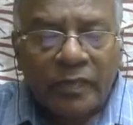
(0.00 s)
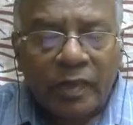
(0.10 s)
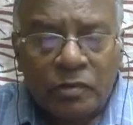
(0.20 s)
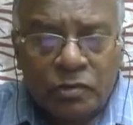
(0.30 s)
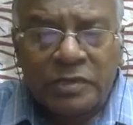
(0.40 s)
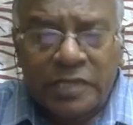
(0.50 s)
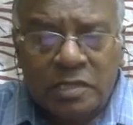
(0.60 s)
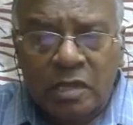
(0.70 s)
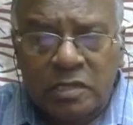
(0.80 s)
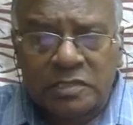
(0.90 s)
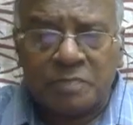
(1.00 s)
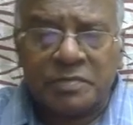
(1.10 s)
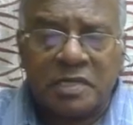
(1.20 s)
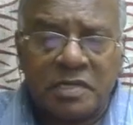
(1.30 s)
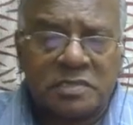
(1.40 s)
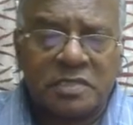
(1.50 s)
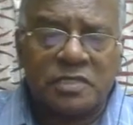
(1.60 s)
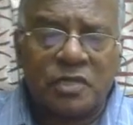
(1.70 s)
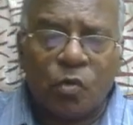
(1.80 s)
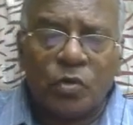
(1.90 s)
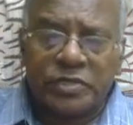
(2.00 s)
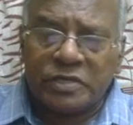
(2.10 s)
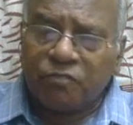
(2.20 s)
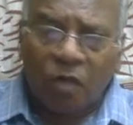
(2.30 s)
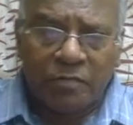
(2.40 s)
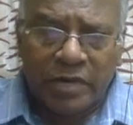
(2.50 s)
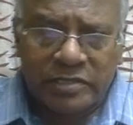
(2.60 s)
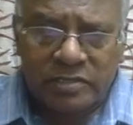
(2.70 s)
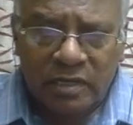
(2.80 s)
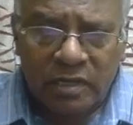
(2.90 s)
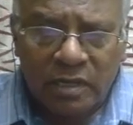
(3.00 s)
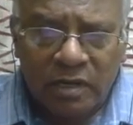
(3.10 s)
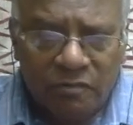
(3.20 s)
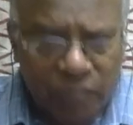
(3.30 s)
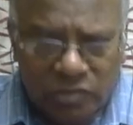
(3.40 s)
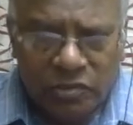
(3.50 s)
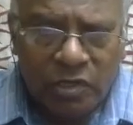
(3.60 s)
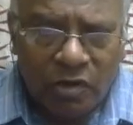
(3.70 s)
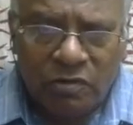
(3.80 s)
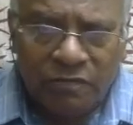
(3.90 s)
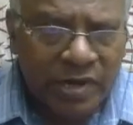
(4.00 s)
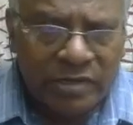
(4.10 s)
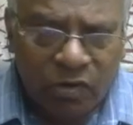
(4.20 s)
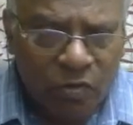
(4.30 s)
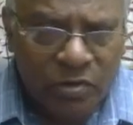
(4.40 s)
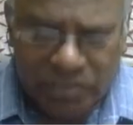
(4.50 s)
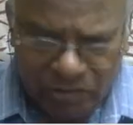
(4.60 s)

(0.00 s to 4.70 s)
So these are the steps. Research question formulation. First you have to find the question,